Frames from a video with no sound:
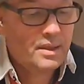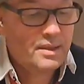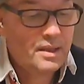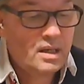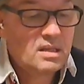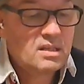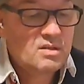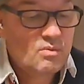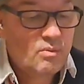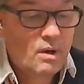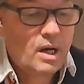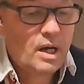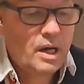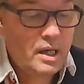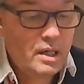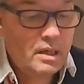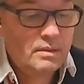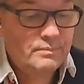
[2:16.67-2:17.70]
That's
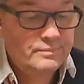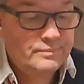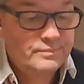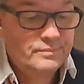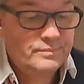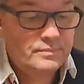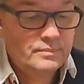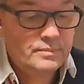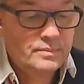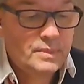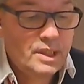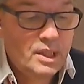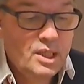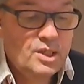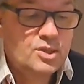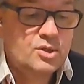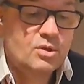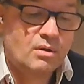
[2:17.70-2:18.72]
why
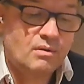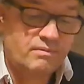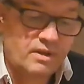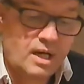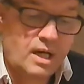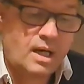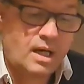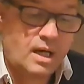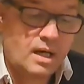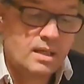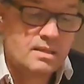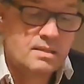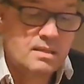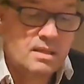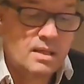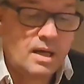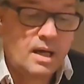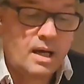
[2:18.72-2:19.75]
each of
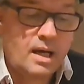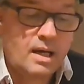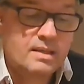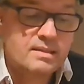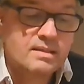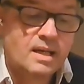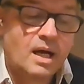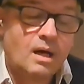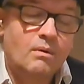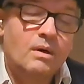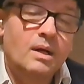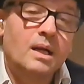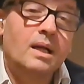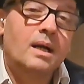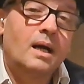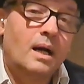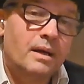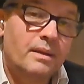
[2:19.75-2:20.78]
us has our
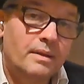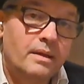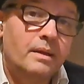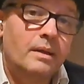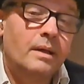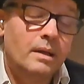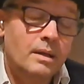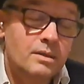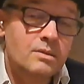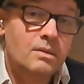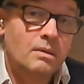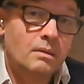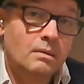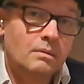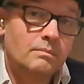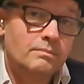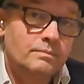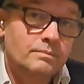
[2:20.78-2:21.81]
guardian
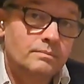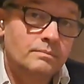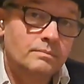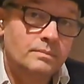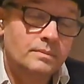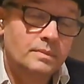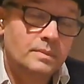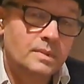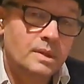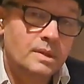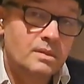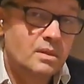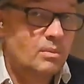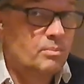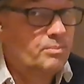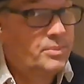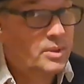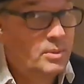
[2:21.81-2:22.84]
angel
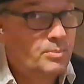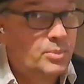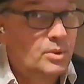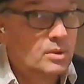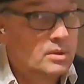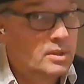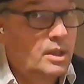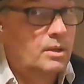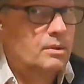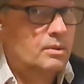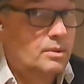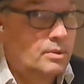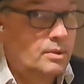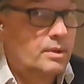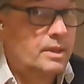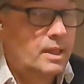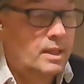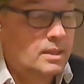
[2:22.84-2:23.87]
some people, they don't
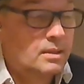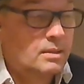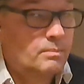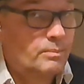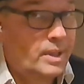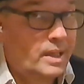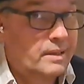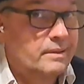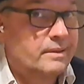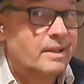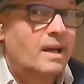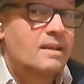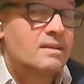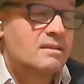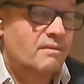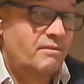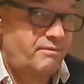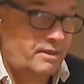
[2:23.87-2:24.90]
know that, but
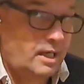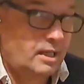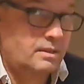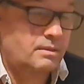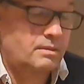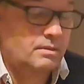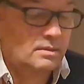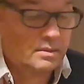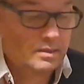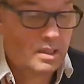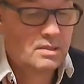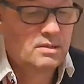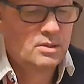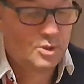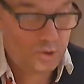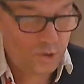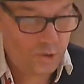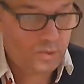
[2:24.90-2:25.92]
that's a fact,
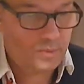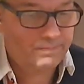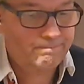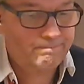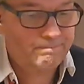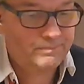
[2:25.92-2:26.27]
that's true.